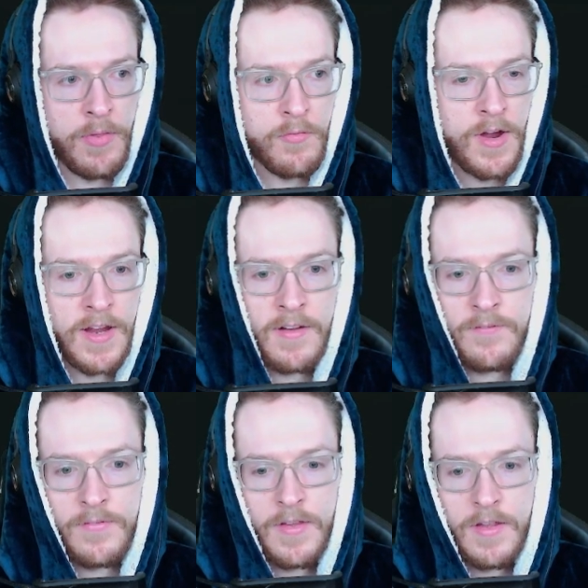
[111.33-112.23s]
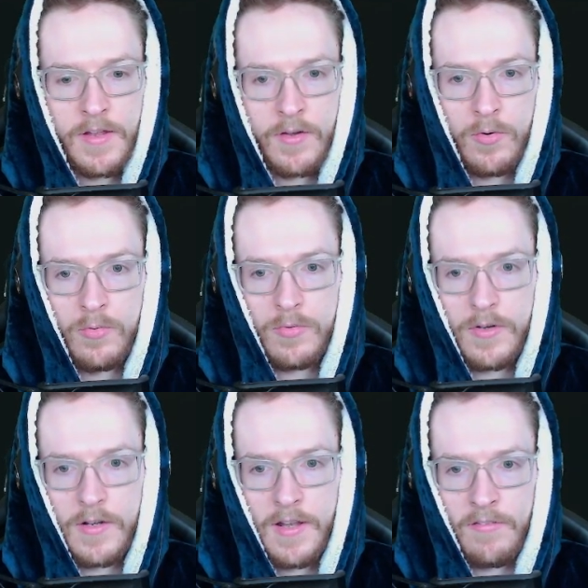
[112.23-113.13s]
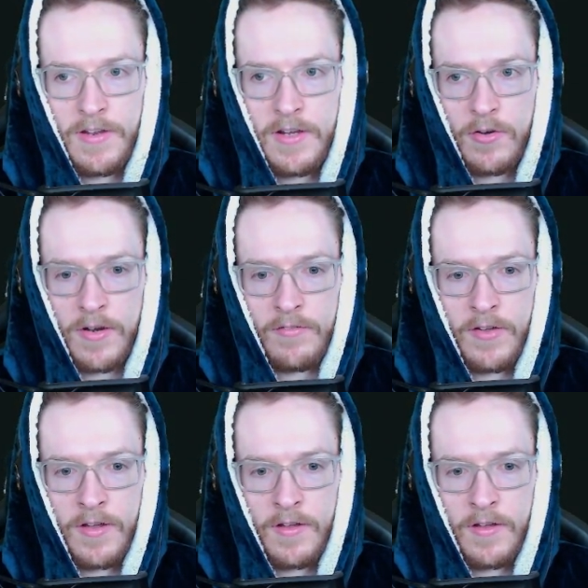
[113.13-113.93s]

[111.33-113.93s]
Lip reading: the ring. Oh, lovely. Got another